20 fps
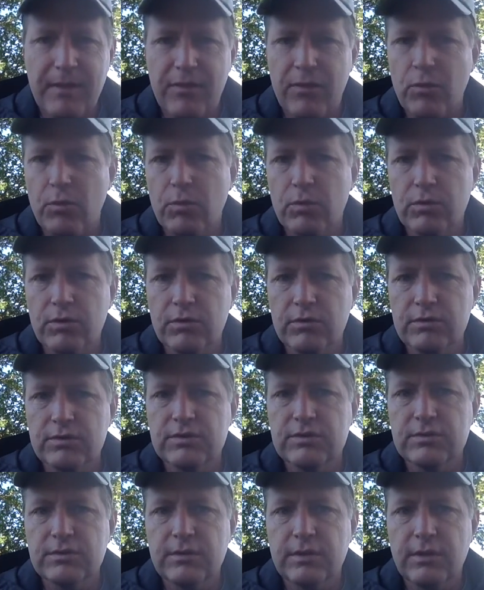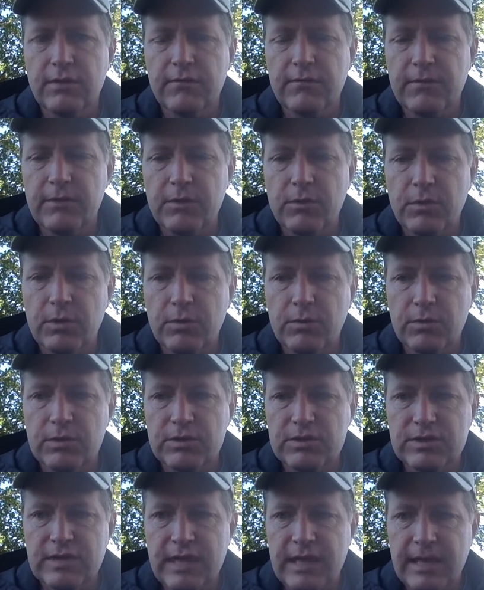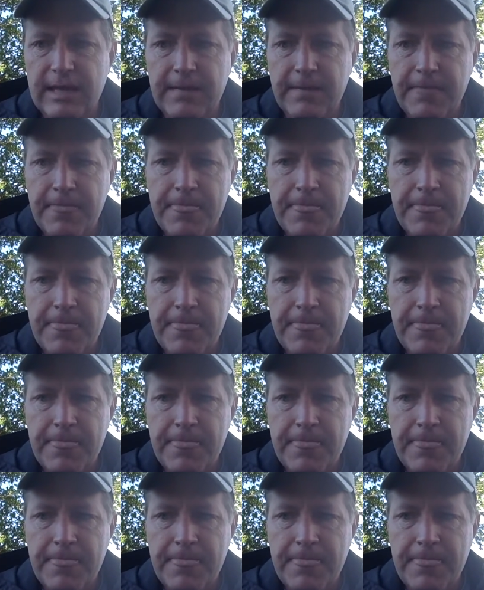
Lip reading: the words. You know, you wouldn't want to say,